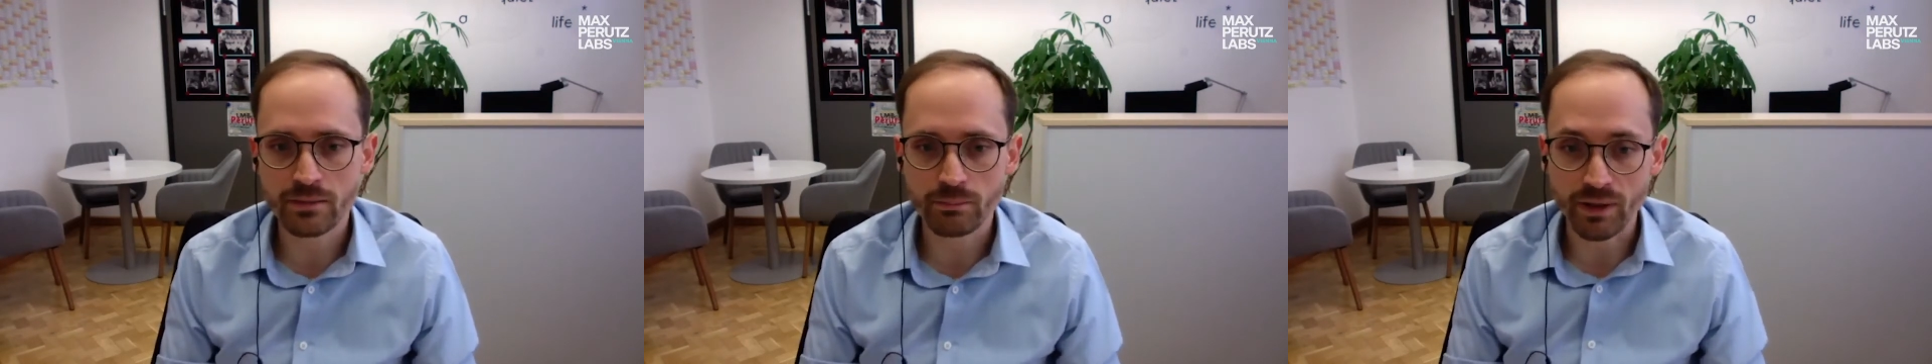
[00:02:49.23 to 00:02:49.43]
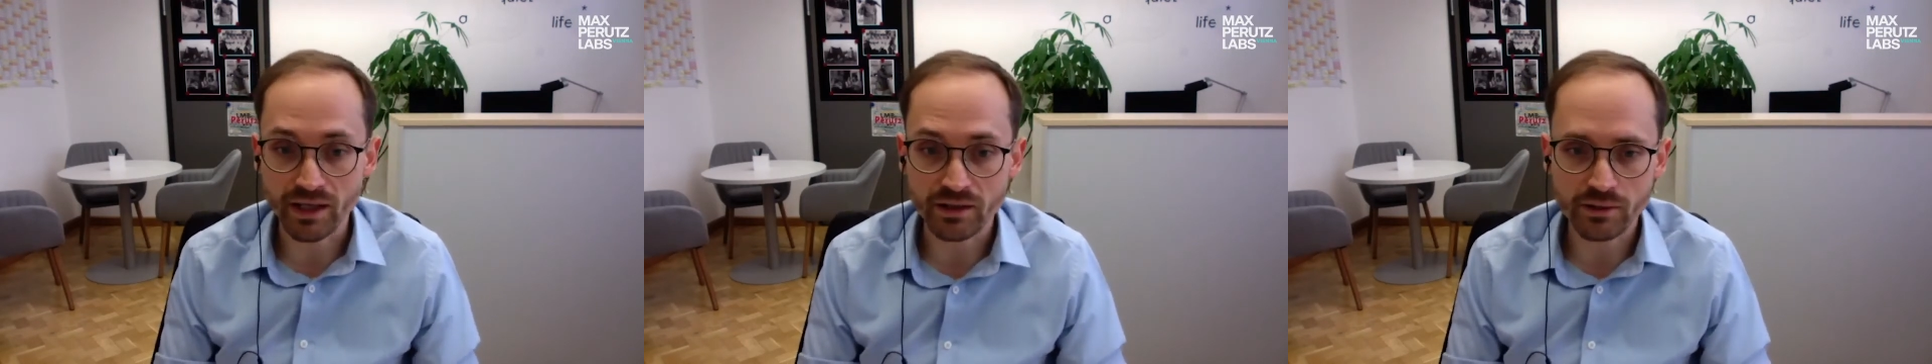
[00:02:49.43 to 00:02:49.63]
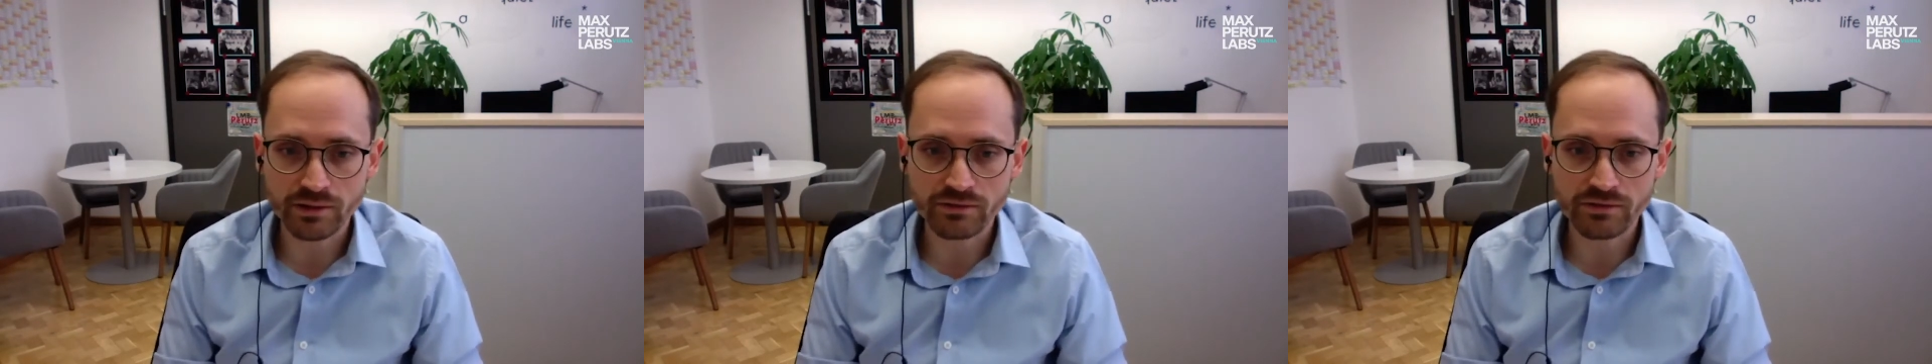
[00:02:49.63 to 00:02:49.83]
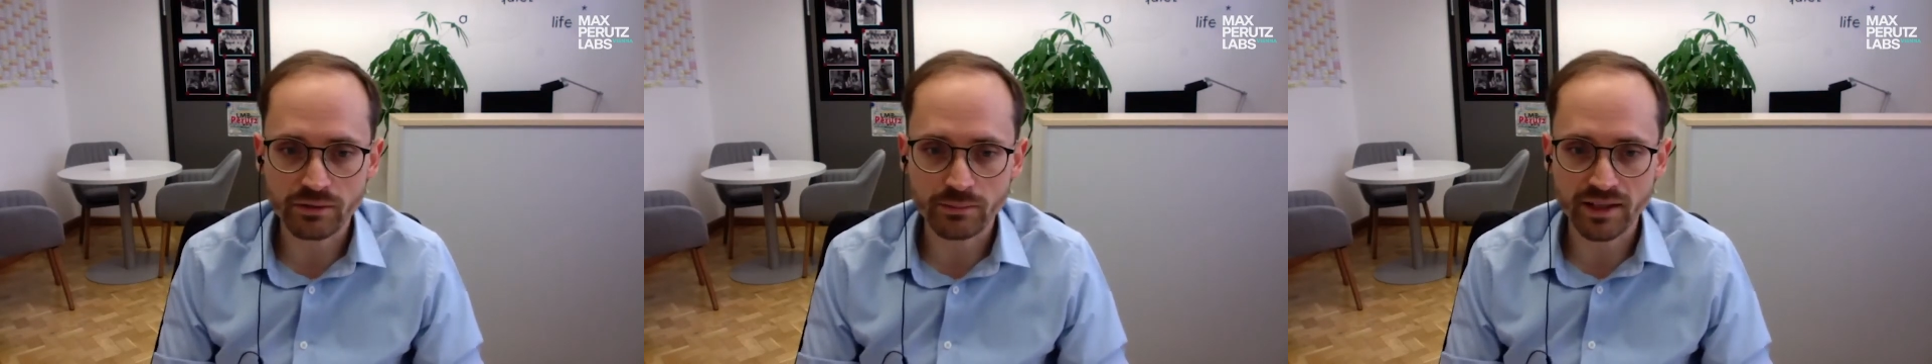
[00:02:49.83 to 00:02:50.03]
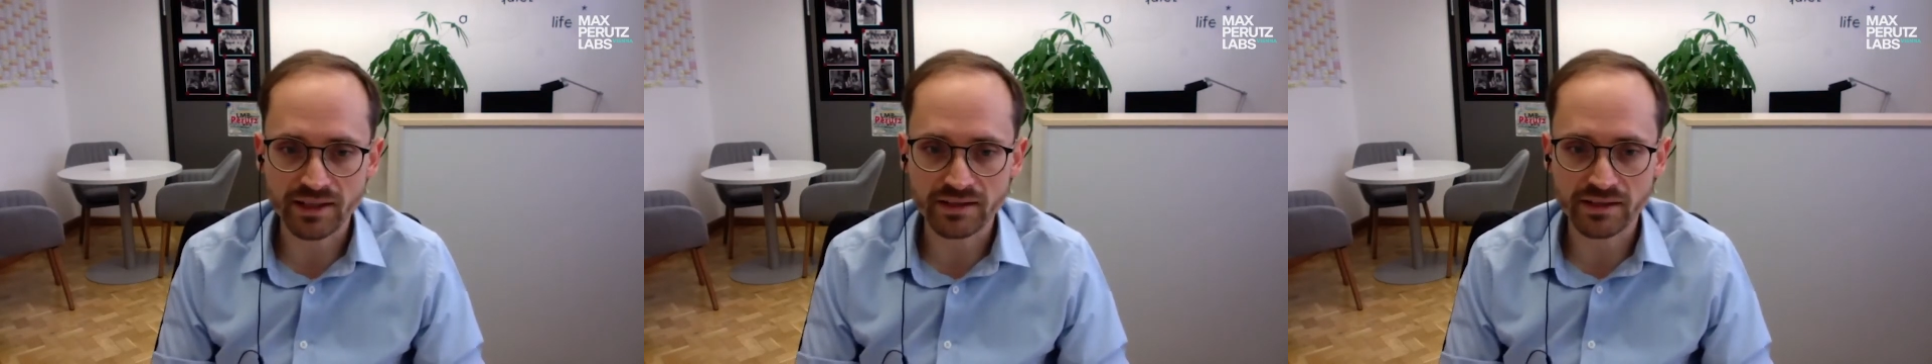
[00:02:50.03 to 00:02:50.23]

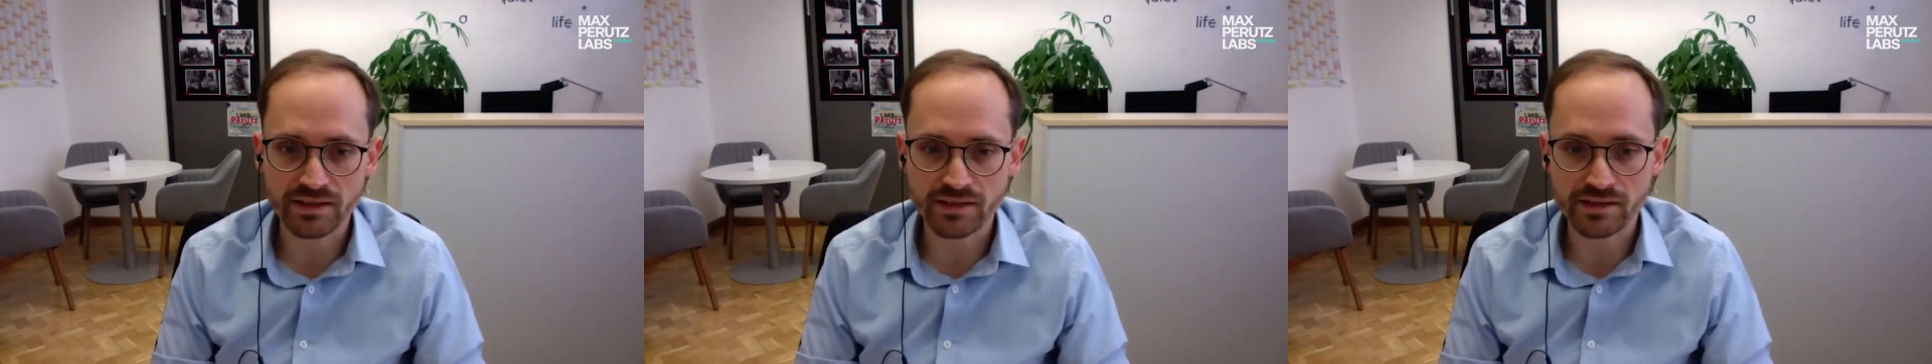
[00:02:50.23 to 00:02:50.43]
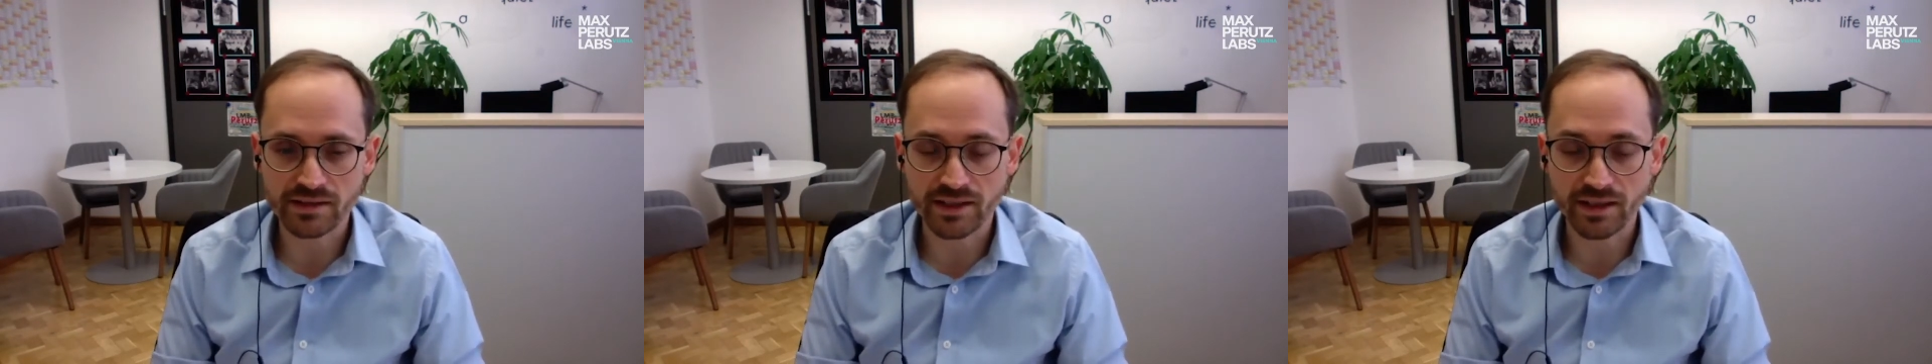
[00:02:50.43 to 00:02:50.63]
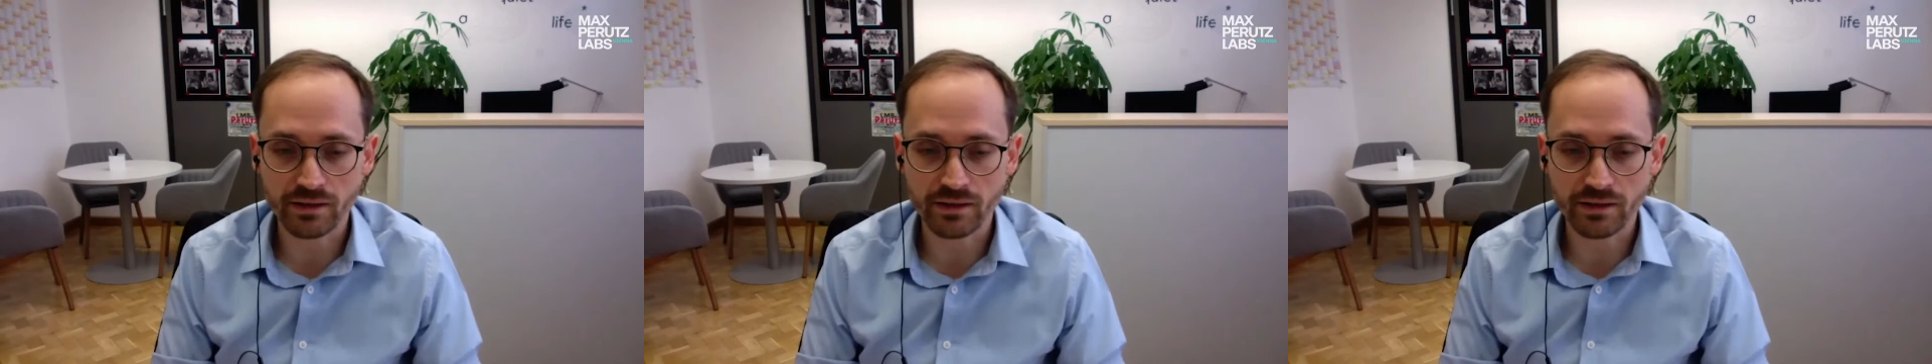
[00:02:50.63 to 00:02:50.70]
bioinformatics,